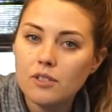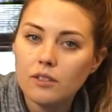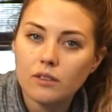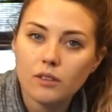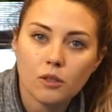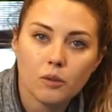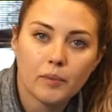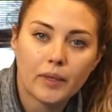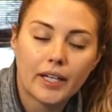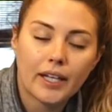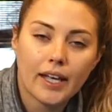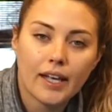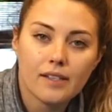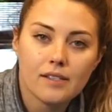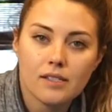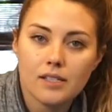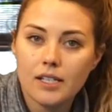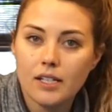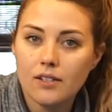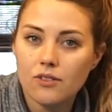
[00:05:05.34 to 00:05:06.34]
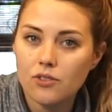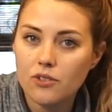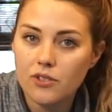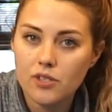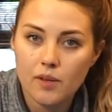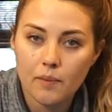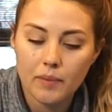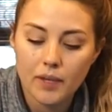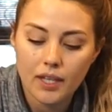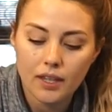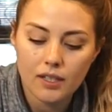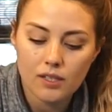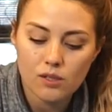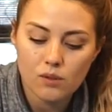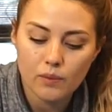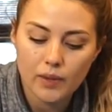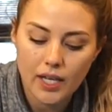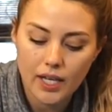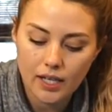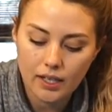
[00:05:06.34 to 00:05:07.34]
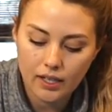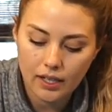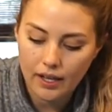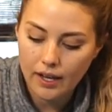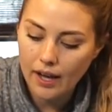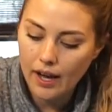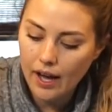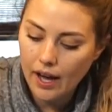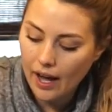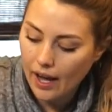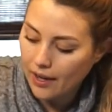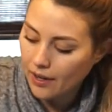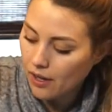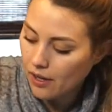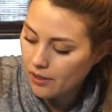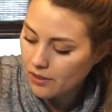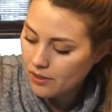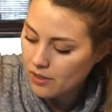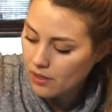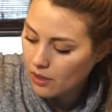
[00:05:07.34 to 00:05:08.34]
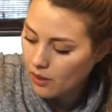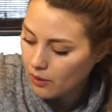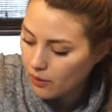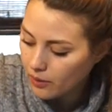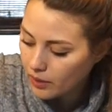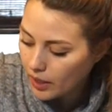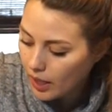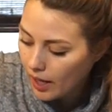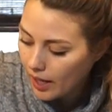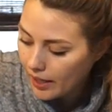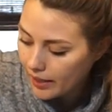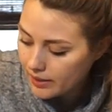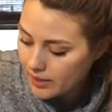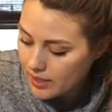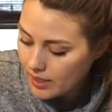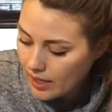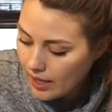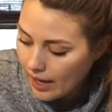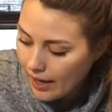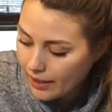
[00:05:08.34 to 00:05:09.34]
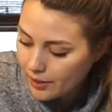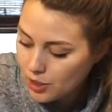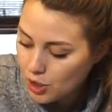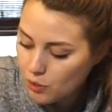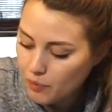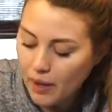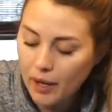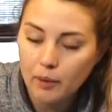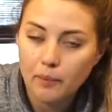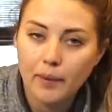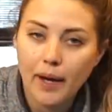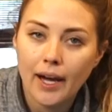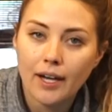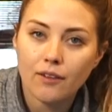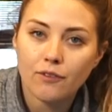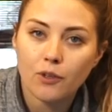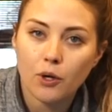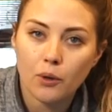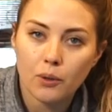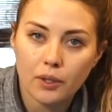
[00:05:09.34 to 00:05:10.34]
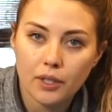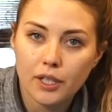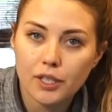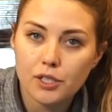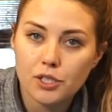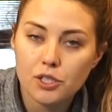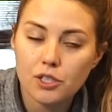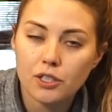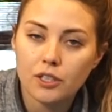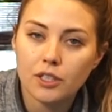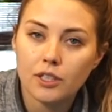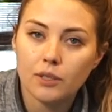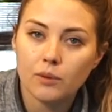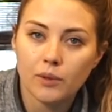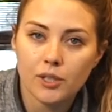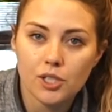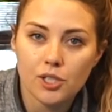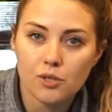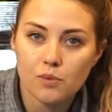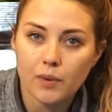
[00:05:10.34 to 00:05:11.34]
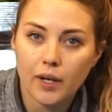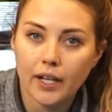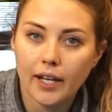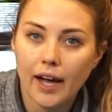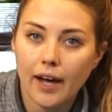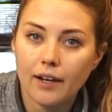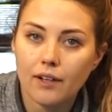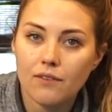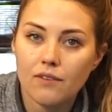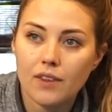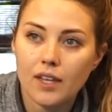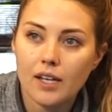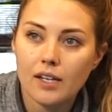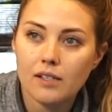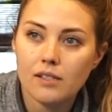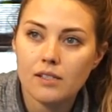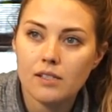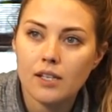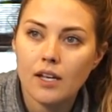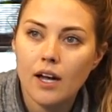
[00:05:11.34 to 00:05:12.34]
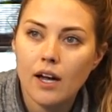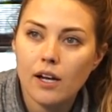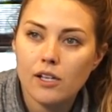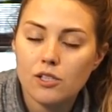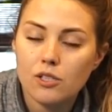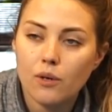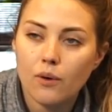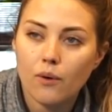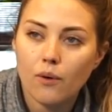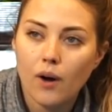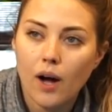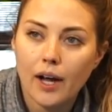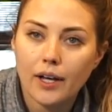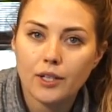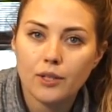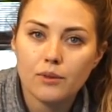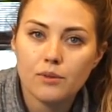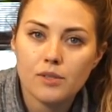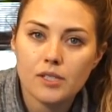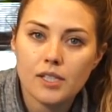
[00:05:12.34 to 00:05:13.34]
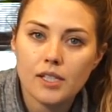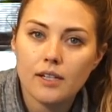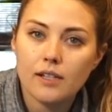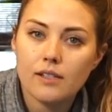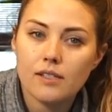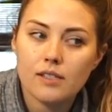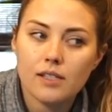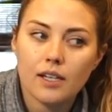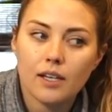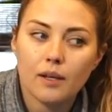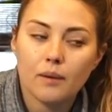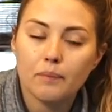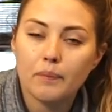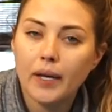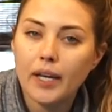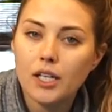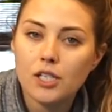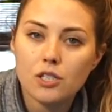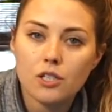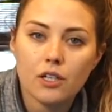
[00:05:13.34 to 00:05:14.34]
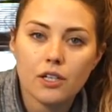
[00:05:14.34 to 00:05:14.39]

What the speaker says: or little mini quesadillas or something this week. I also got a 2-pound bag of coconut sugar. We just ran out of this. So I use this in baked